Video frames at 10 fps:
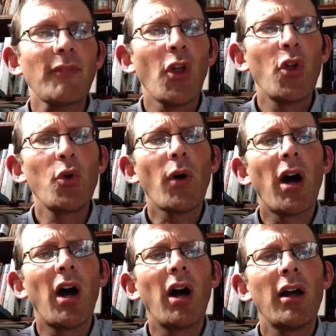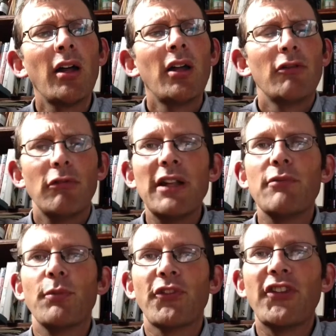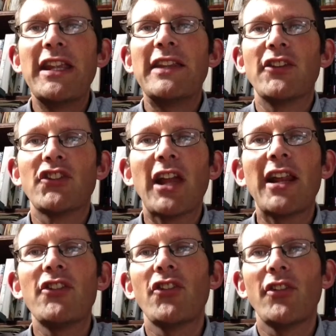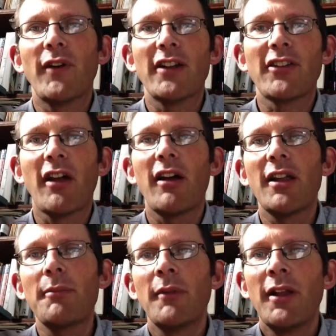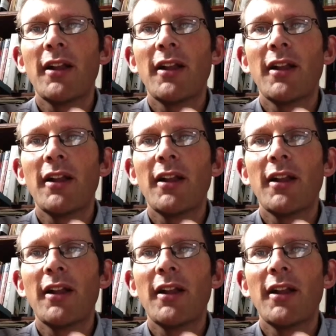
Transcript: who are really seeing the challenges of our time,